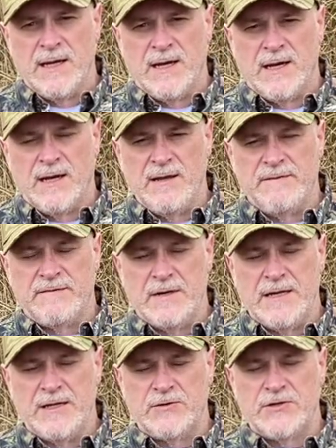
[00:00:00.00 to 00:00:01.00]
Uh, if you're
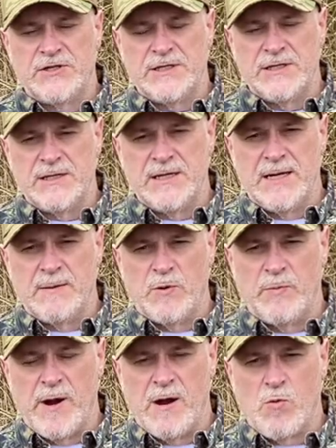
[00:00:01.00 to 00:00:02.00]
interested in
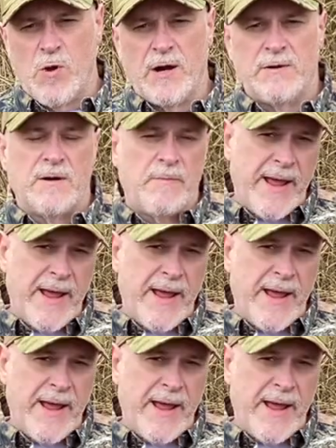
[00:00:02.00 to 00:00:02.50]
prepared wanderer